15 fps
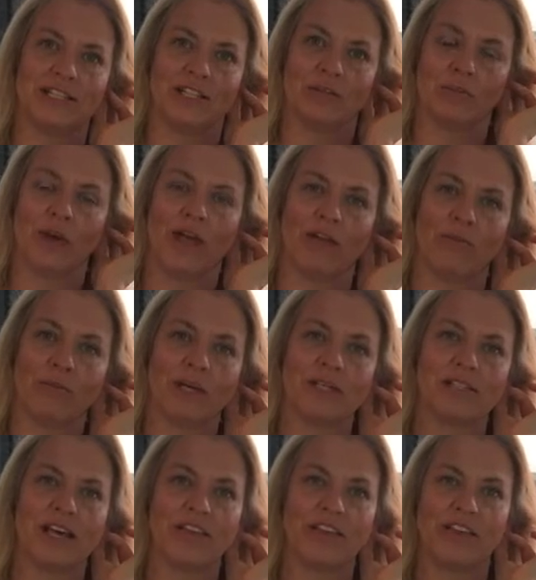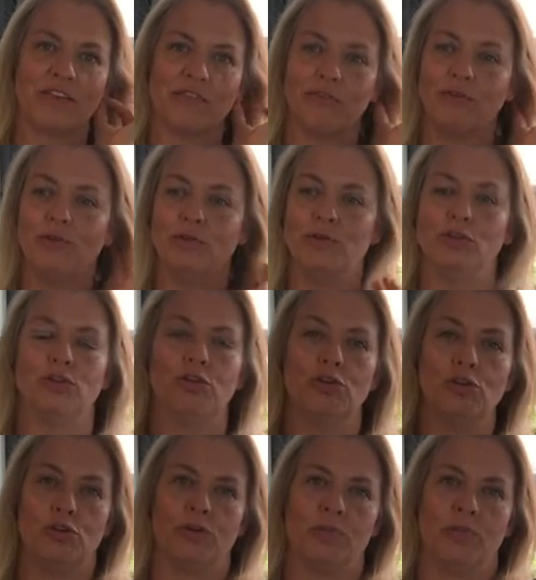as well, because I think food
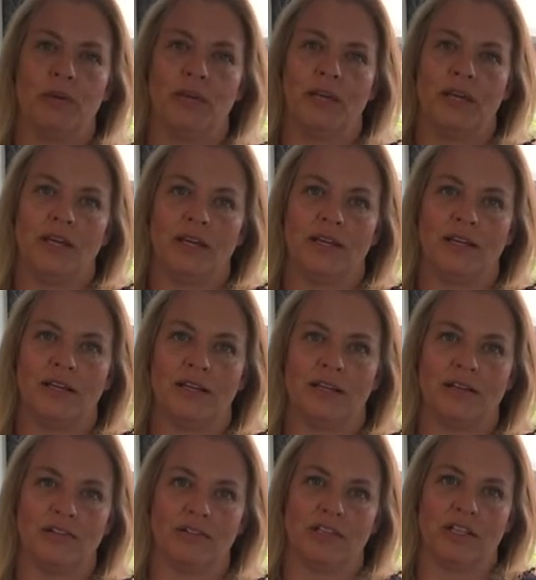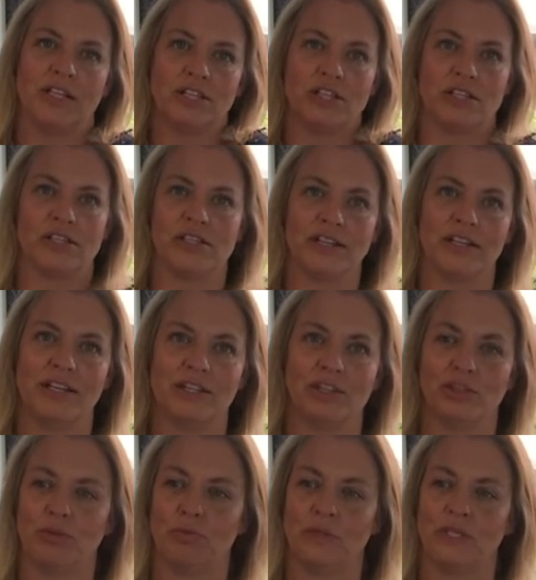should be delicious and it
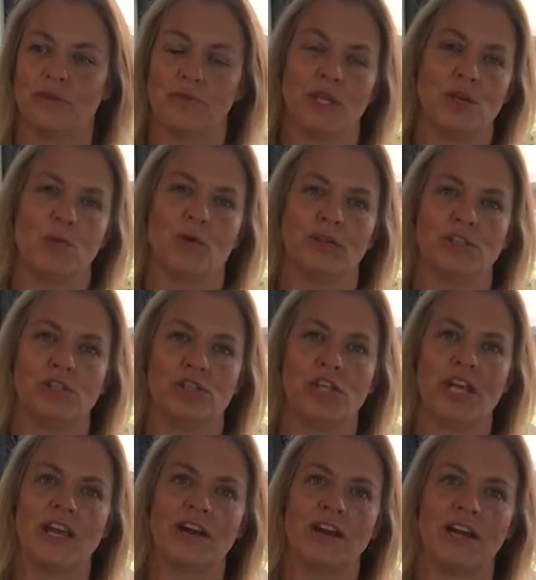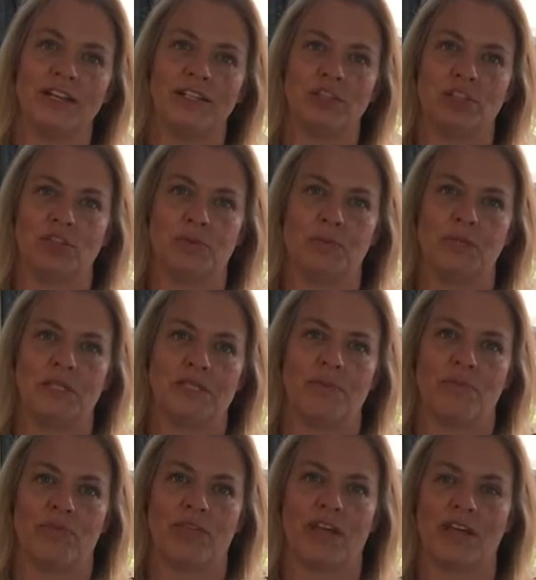should be something you want to share and it should be
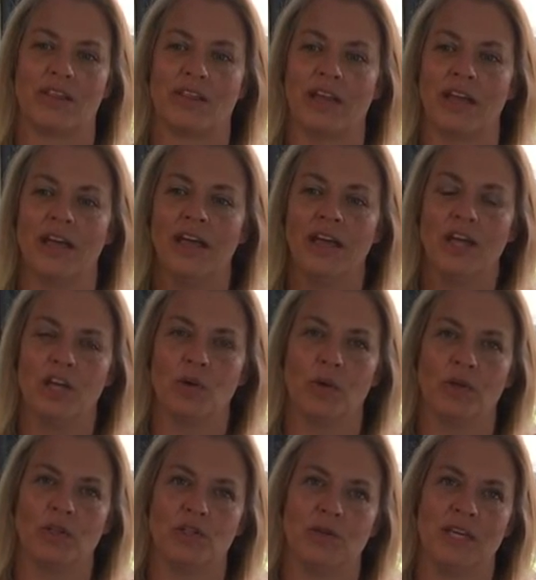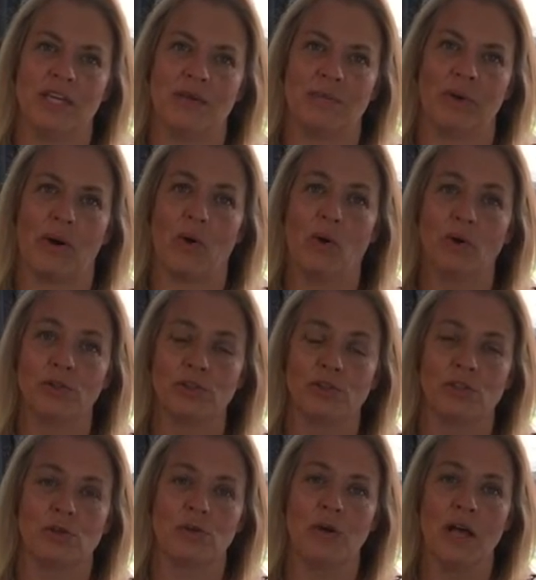something that you want to eat. But
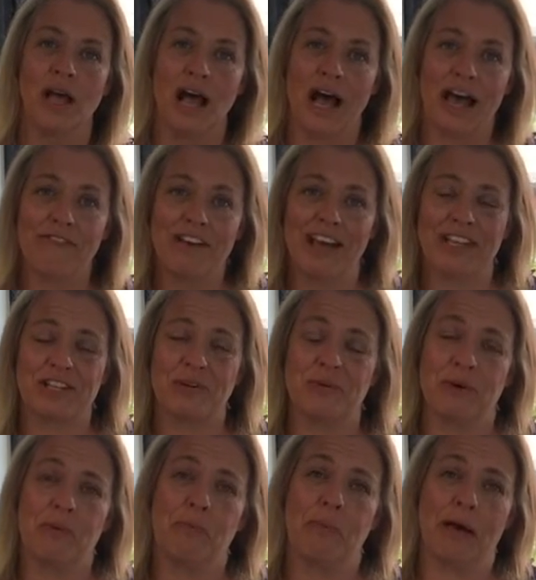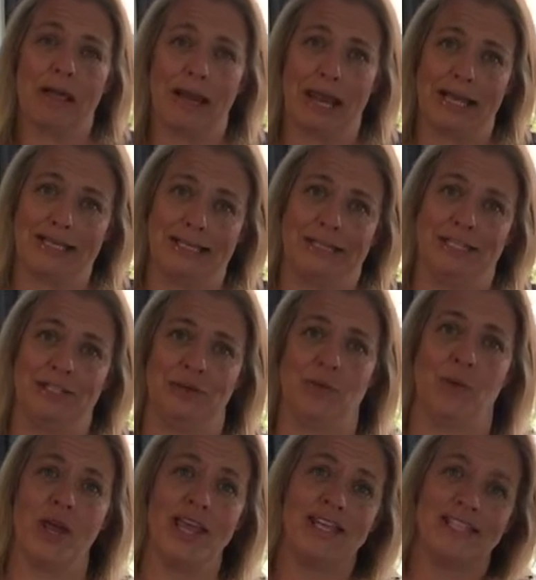also I've had to go out and buy elasticated
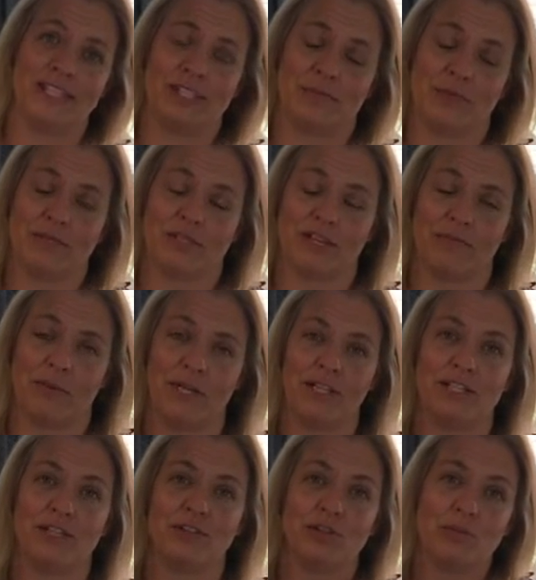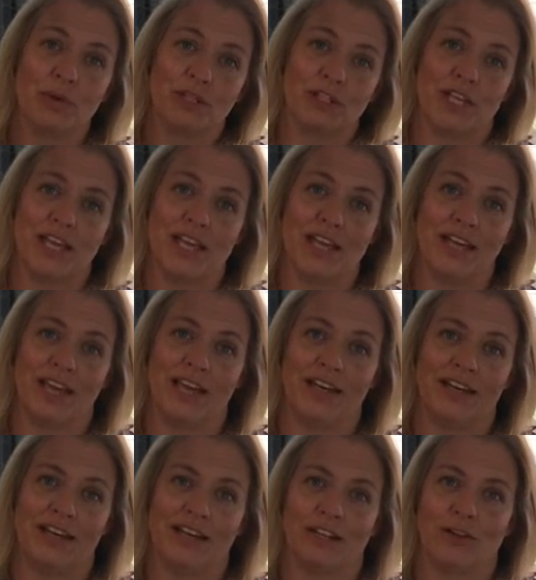waists because I've been eating too much cake
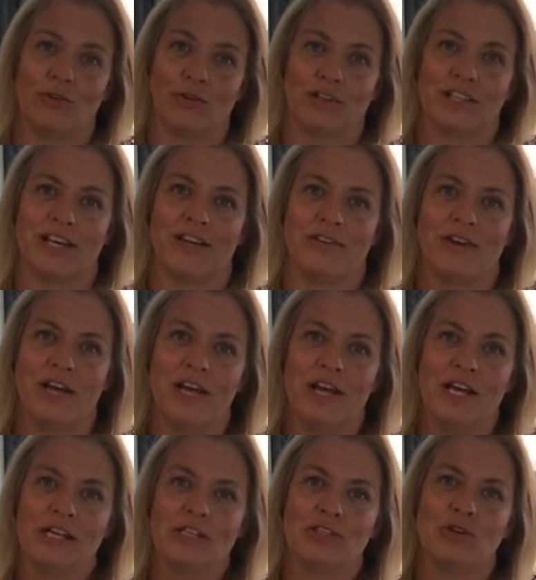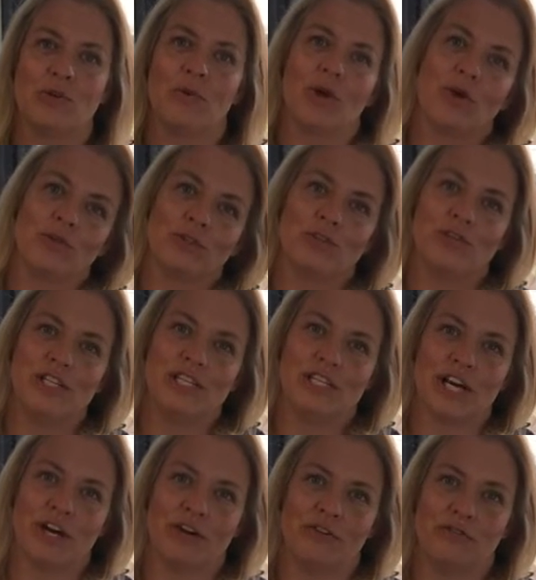in lockdown, so we also need
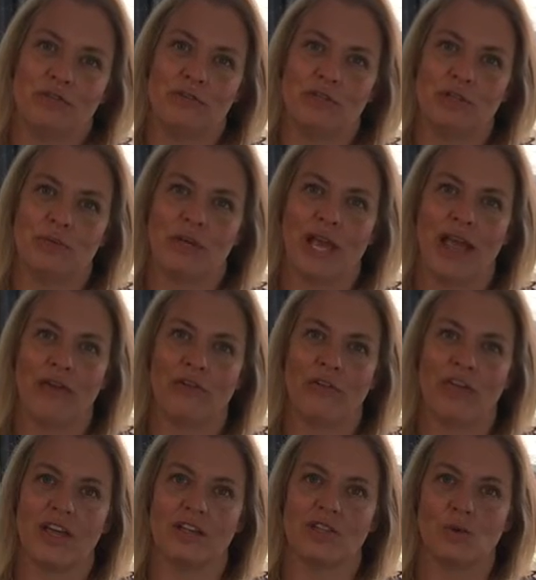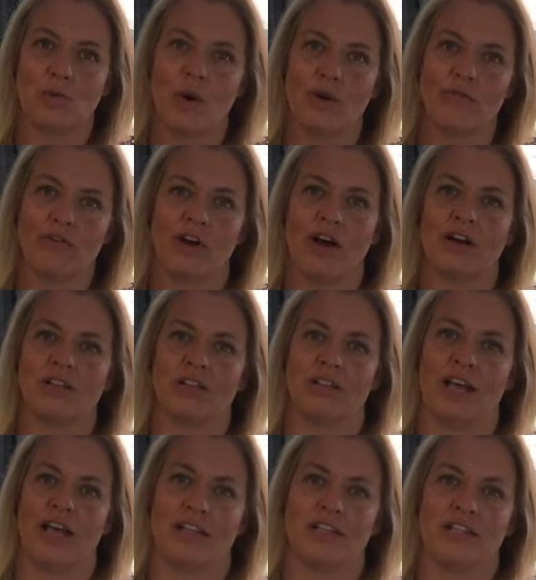our food to be healthy and to work for us
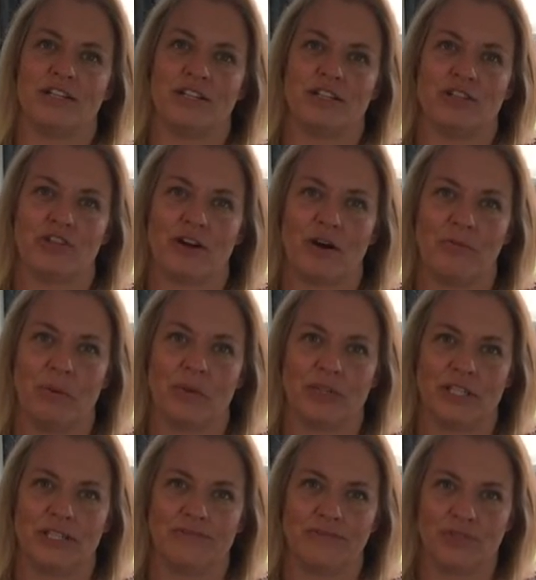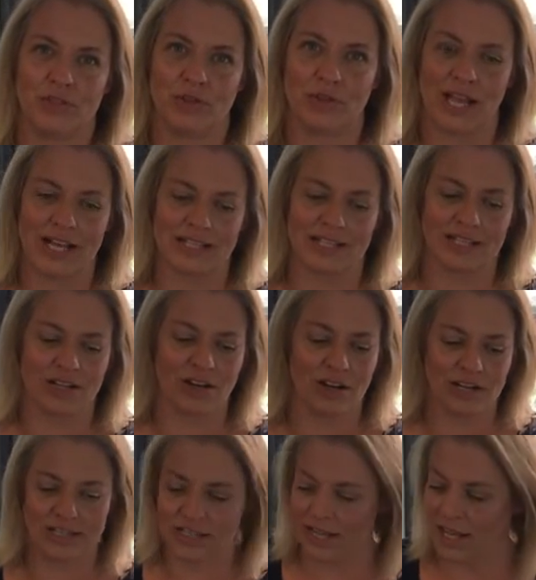and to nurture our body. So let's
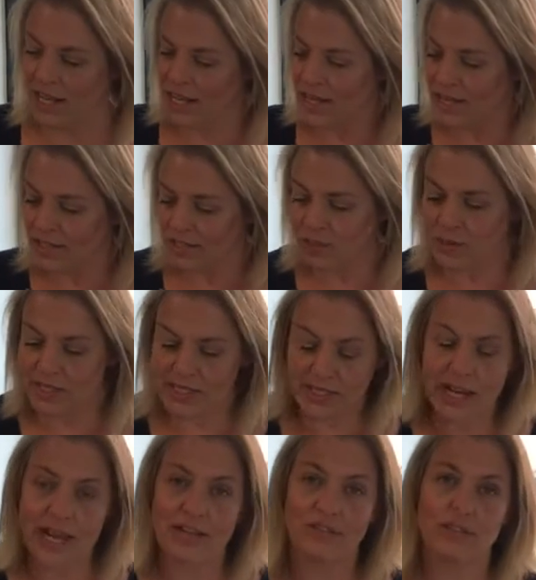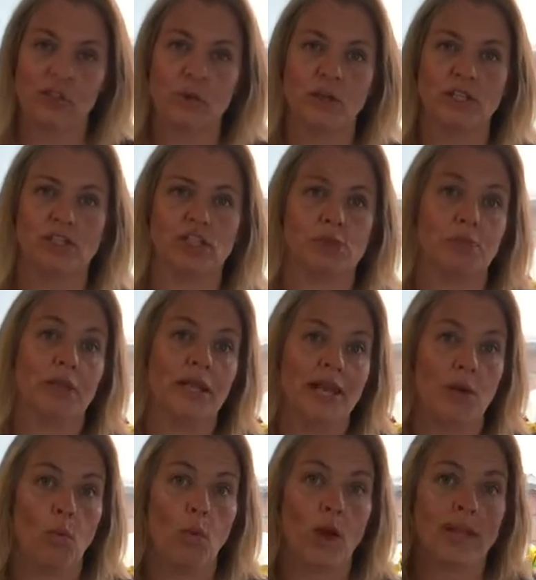start. So instead of doing just
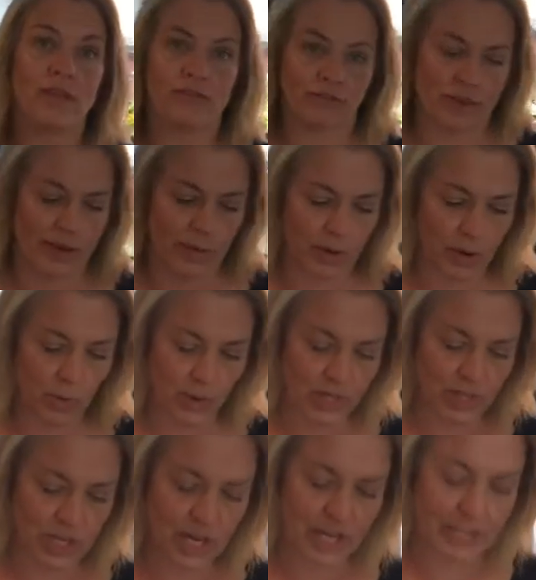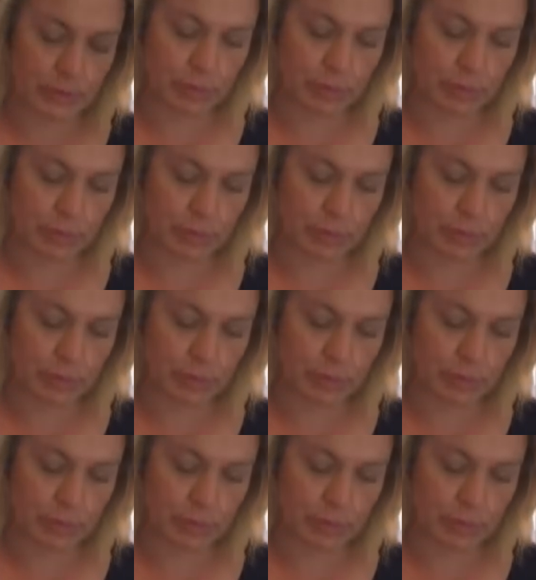plain white flour, which has